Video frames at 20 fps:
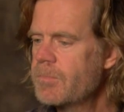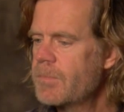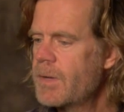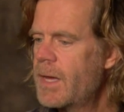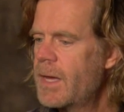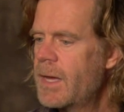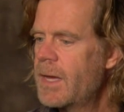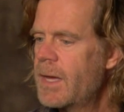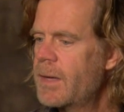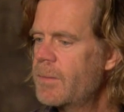
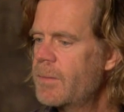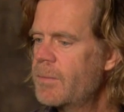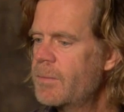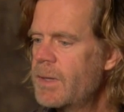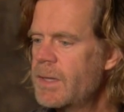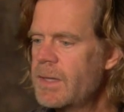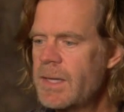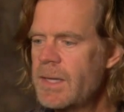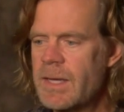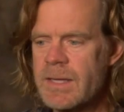I'm
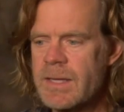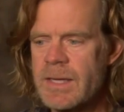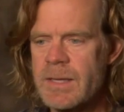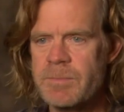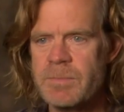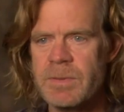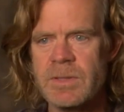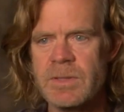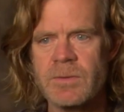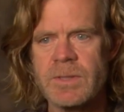a lucky
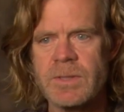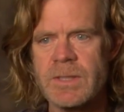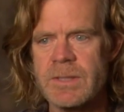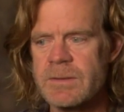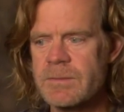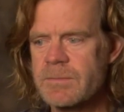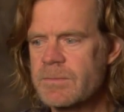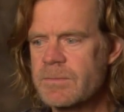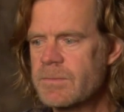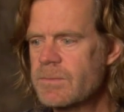palooka.
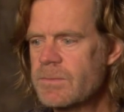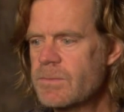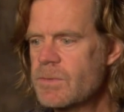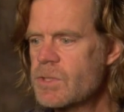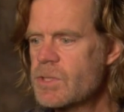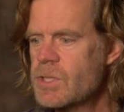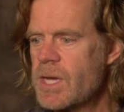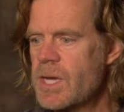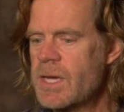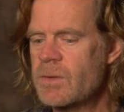
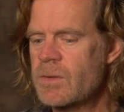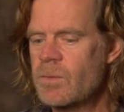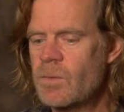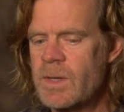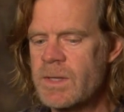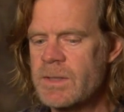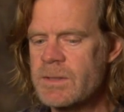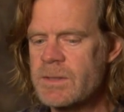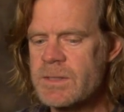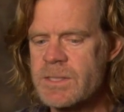John
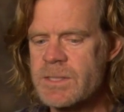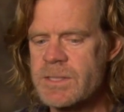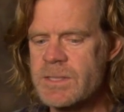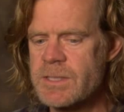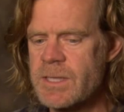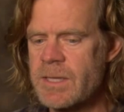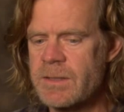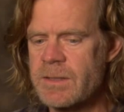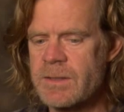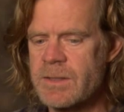Wells
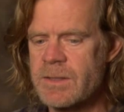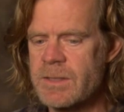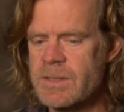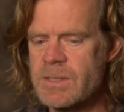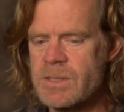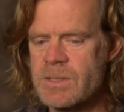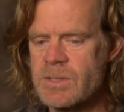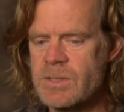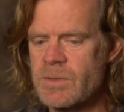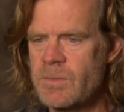sent
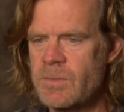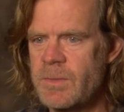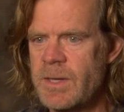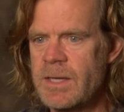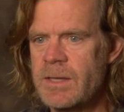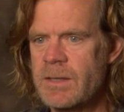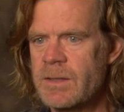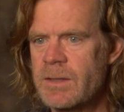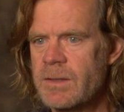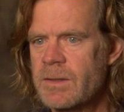this to
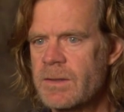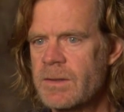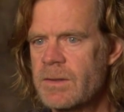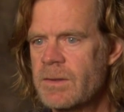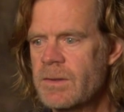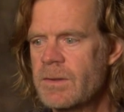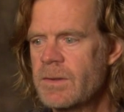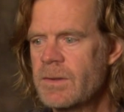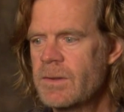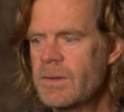me,
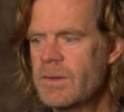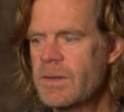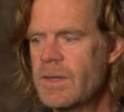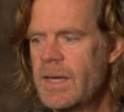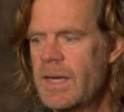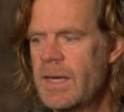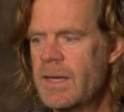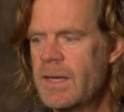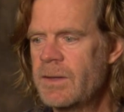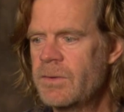
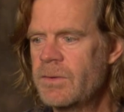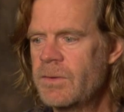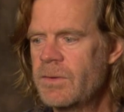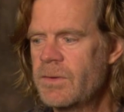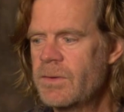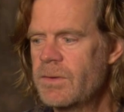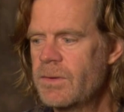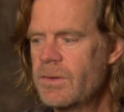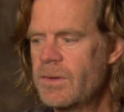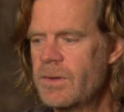
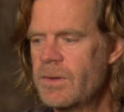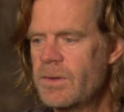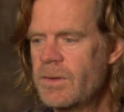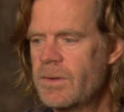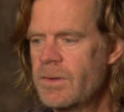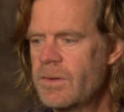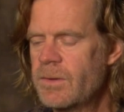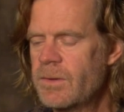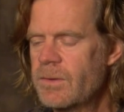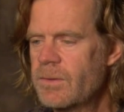and
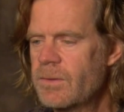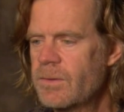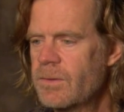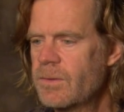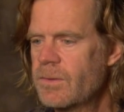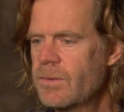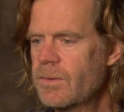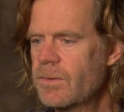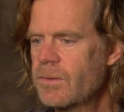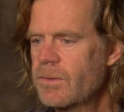
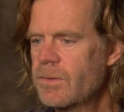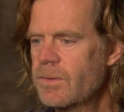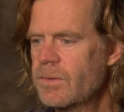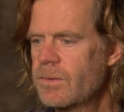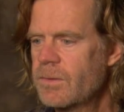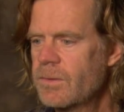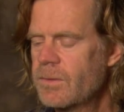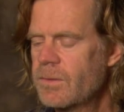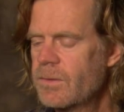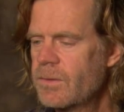uh,
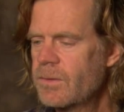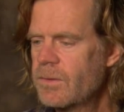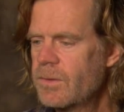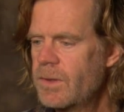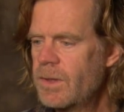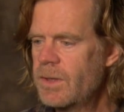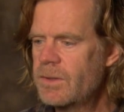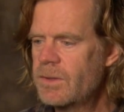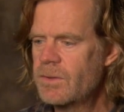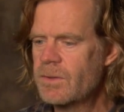
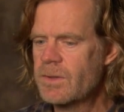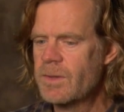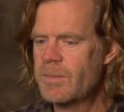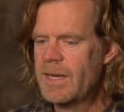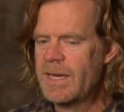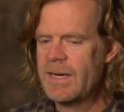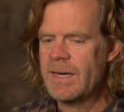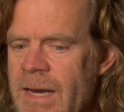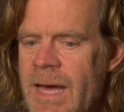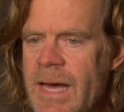it took
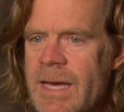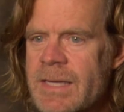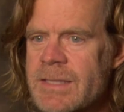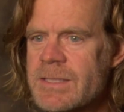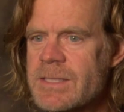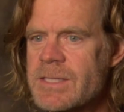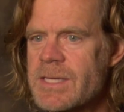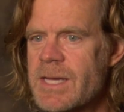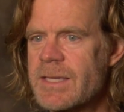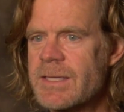about
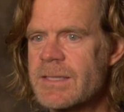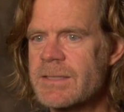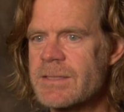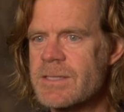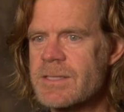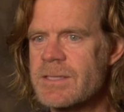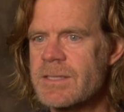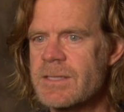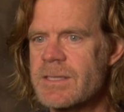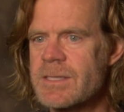nine
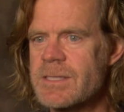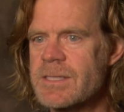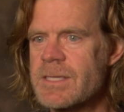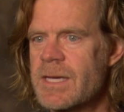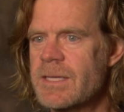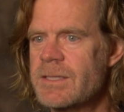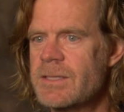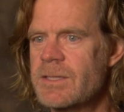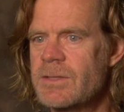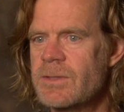seconds to
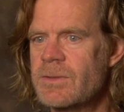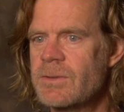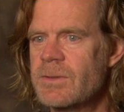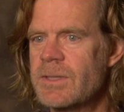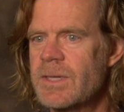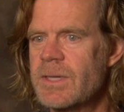decide to do it.